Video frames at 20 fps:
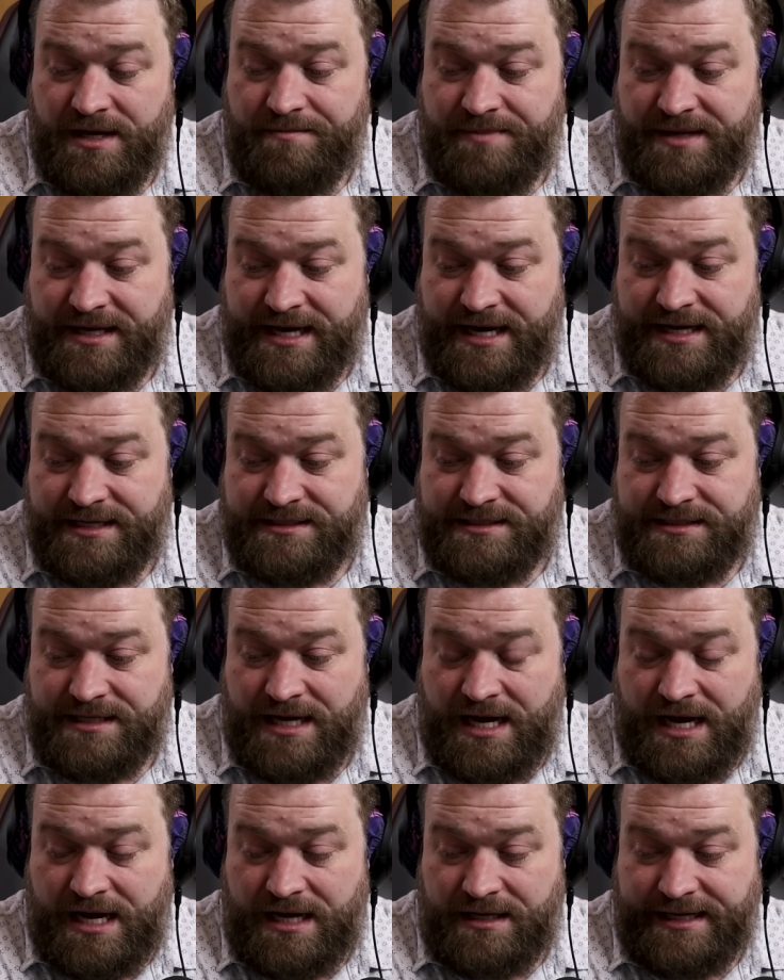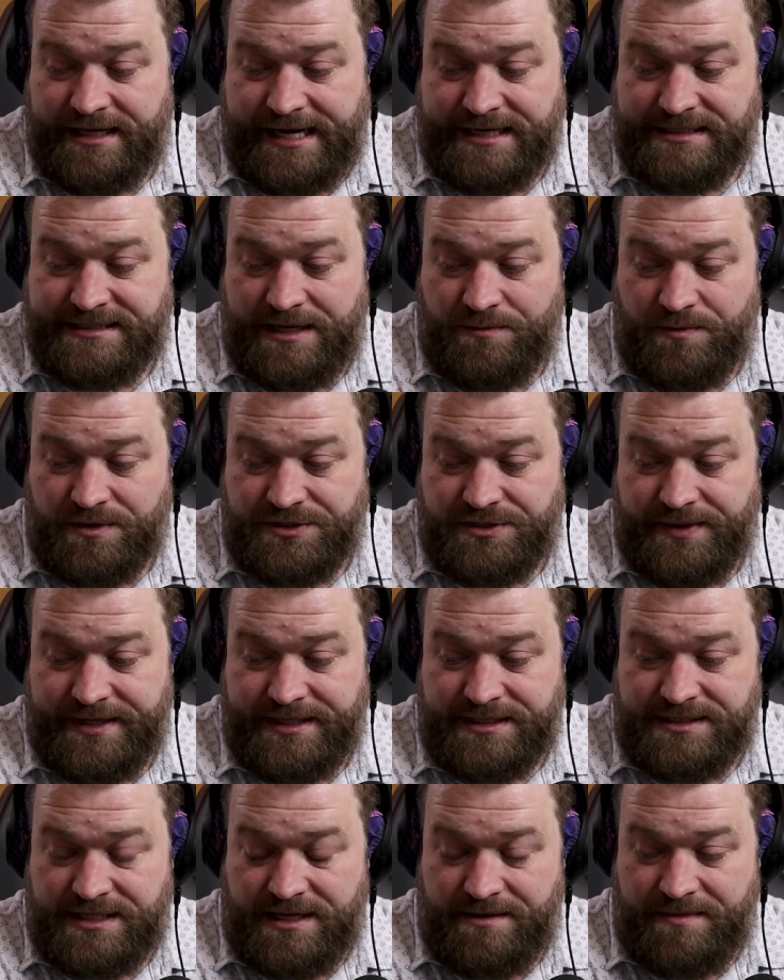because, uh, like I said, we're
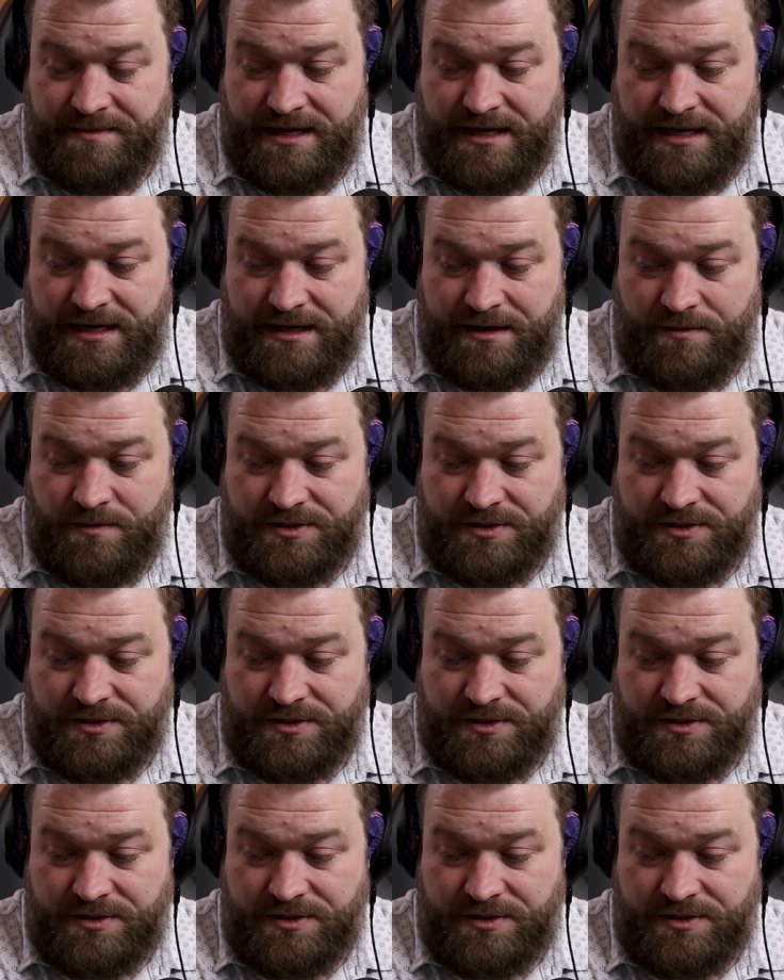doing some uh,